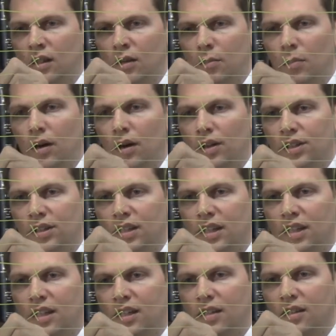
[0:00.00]

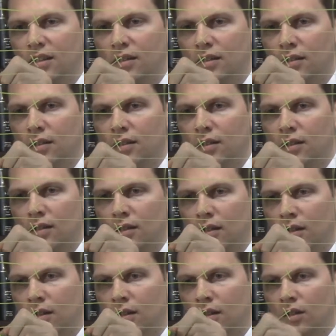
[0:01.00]
party
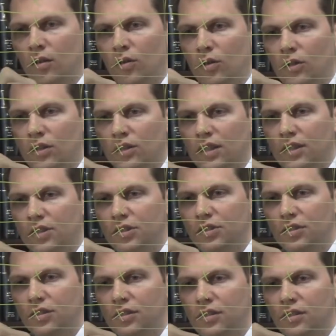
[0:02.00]
or
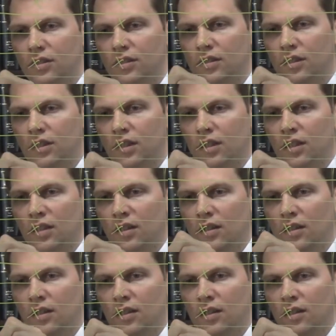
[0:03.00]
central
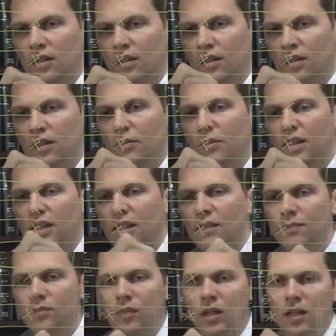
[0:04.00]
committee.